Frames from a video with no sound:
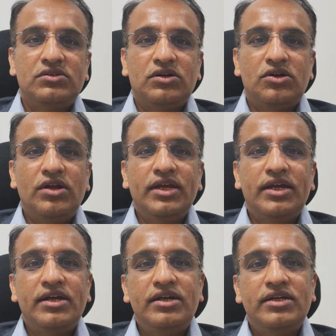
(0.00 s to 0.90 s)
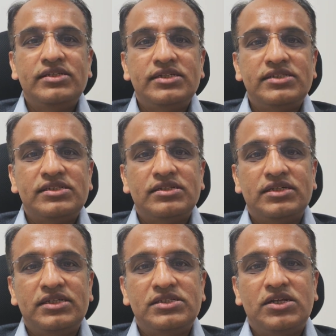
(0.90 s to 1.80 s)
Chronic kidney disease
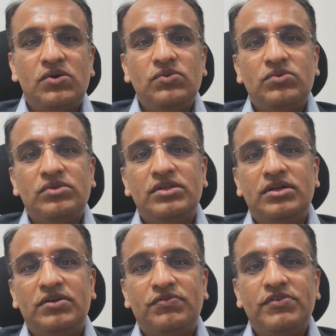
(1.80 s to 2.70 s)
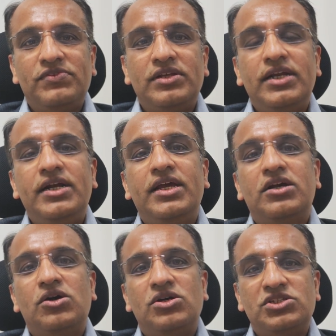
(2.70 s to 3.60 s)
is now the fifth leading
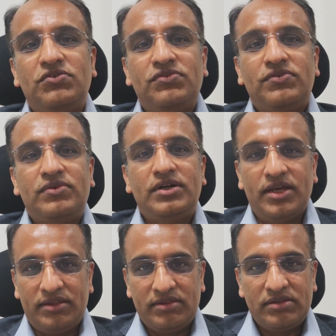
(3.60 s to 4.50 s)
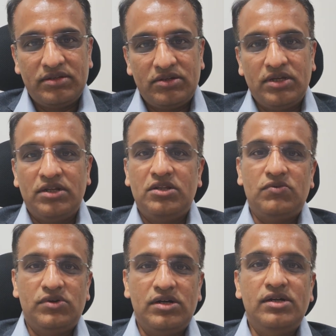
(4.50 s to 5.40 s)
cause of death in the
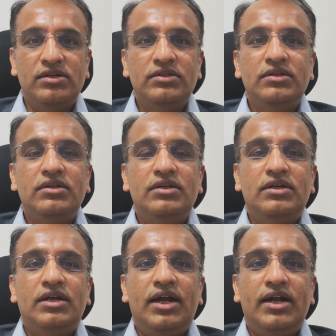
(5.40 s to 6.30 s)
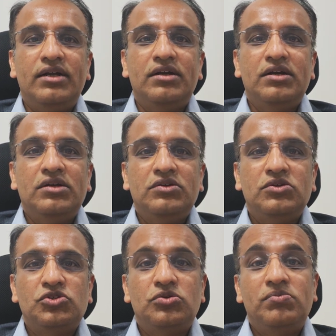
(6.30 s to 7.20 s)
world, and we
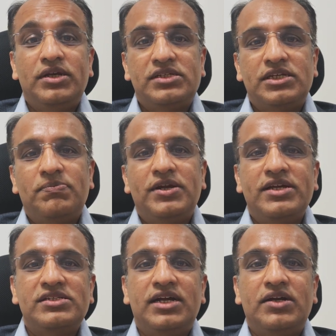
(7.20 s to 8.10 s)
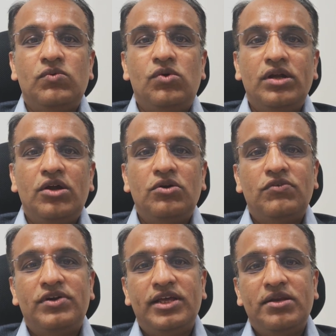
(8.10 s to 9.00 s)
should be surprised that 1 out
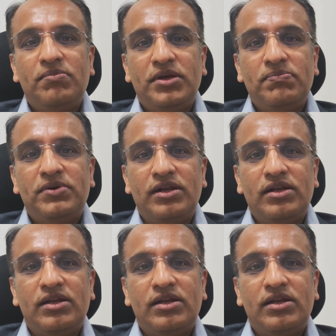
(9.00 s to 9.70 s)
of 10 people